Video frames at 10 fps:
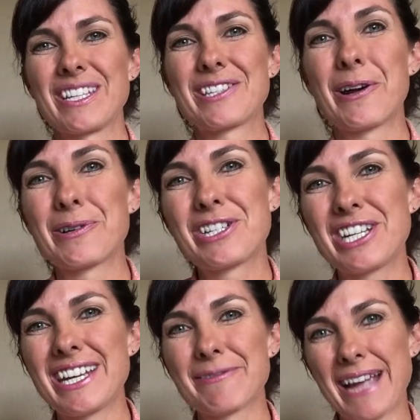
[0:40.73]
so
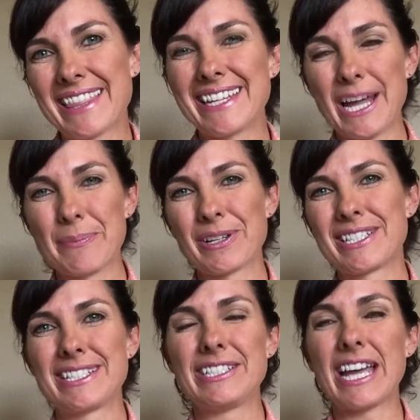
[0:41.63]
she ran the
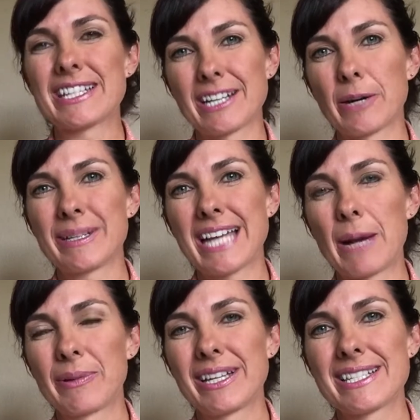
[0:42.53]
numbers, tested our
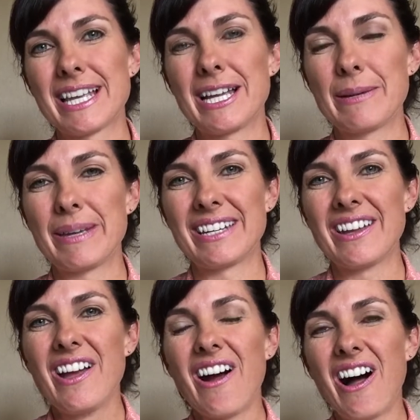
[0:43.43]
metabolism
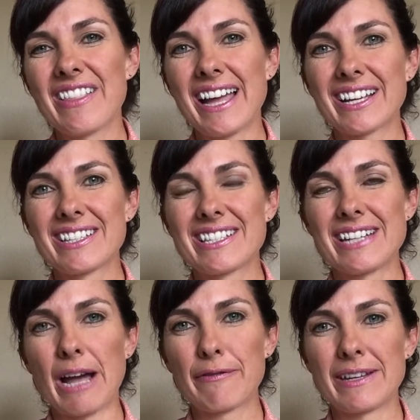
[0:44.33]
and all that good
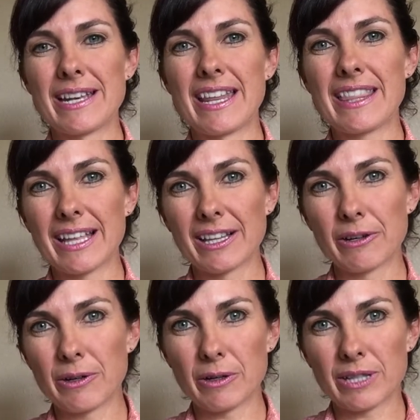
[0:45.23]
stuff, and the
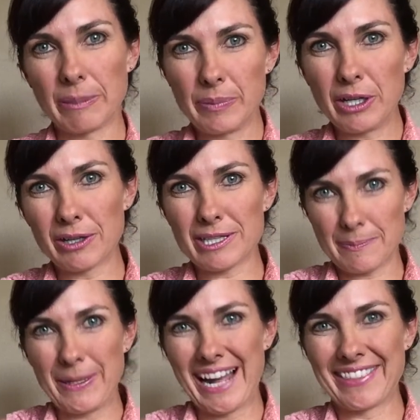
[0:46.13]
little computer
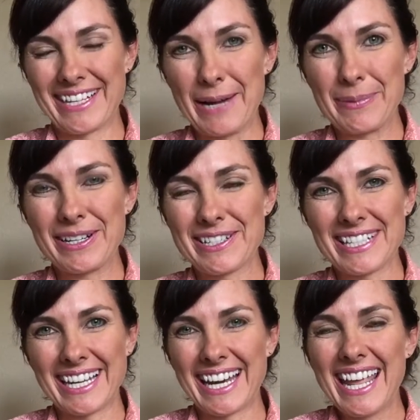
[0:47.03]
spit out the
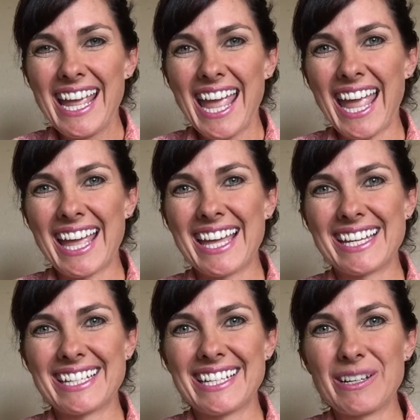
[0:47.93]
numbers,
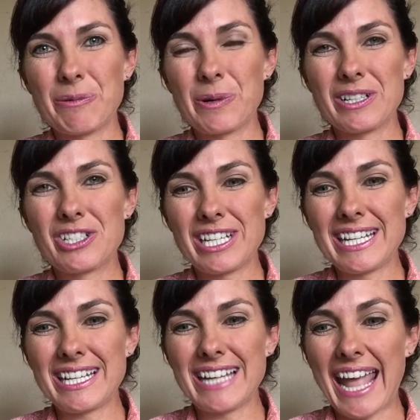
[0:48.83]
and
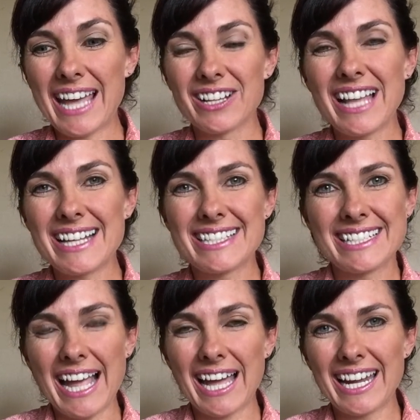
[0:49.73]
she analyzed the
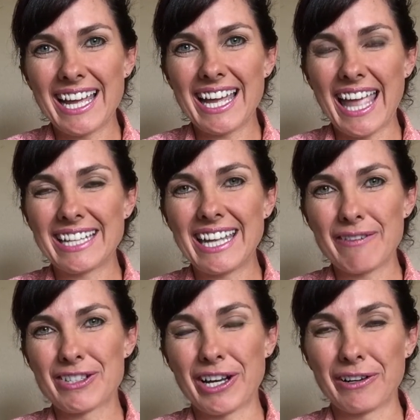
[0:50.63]
data and
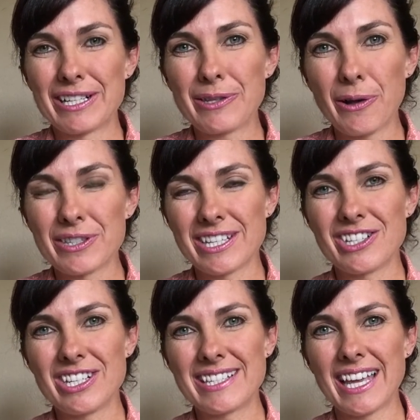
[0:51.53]
gave us our results.
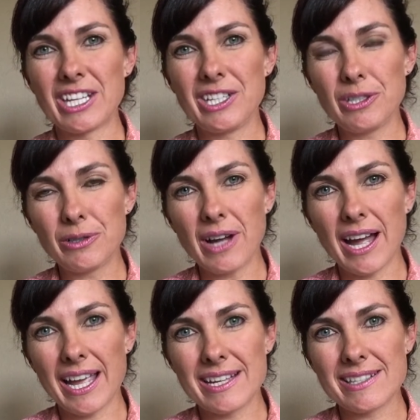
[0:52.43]
And she said, "You
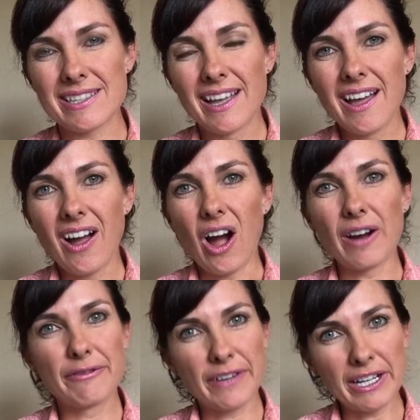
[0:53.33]
guys
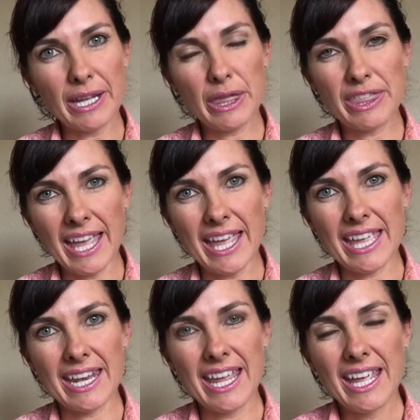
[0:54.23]
are very
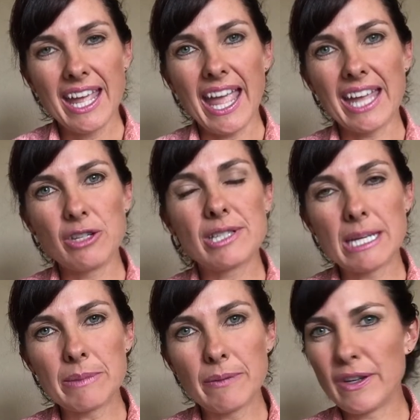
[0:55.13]
thin and you
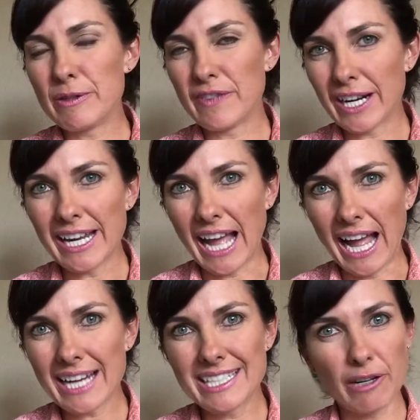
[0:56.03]
seem to be very
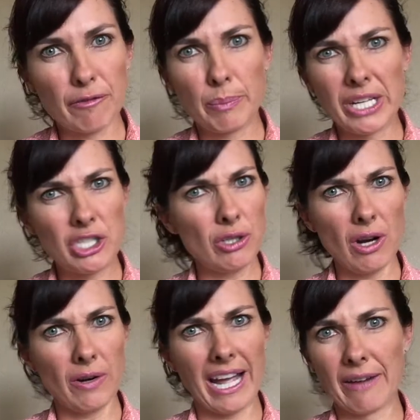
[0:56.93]
active, but you
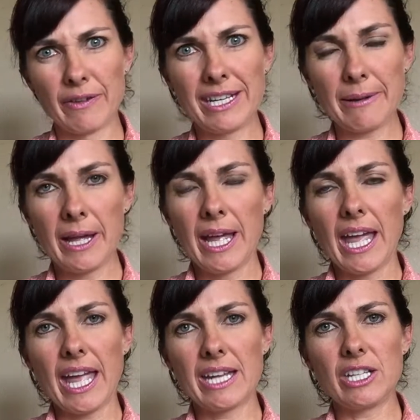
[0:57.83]
don't have any,
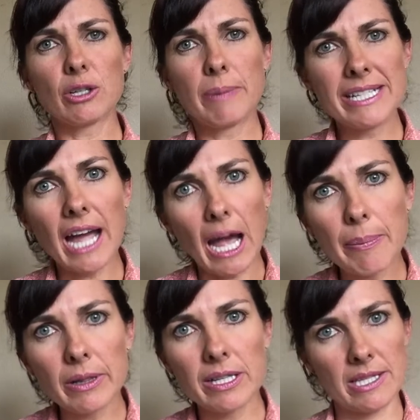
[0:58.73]
your
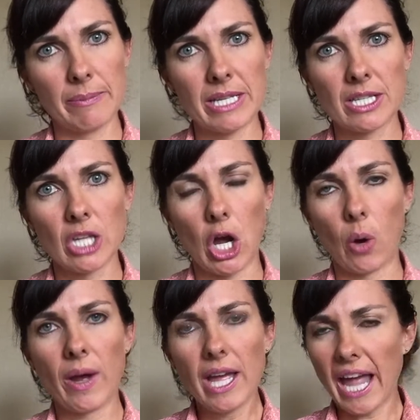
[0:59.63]
metabolism is
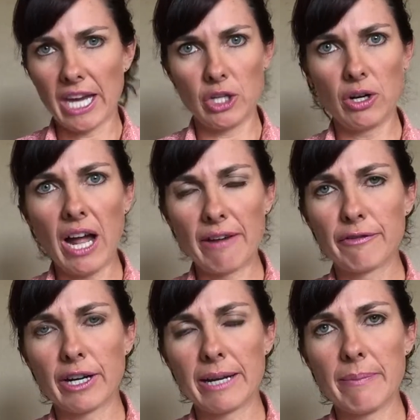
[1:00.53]
low and you don't have
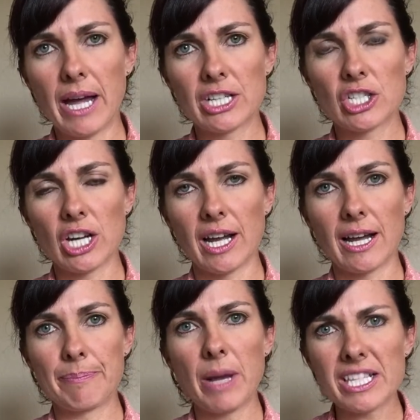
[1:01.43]
very much
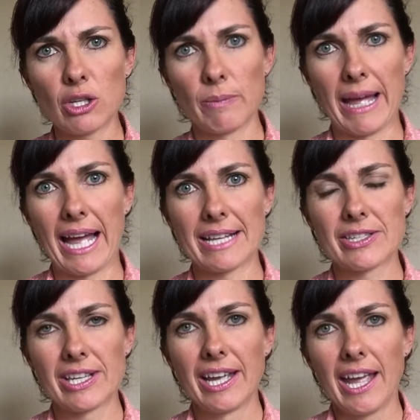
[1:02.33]
muscle mass."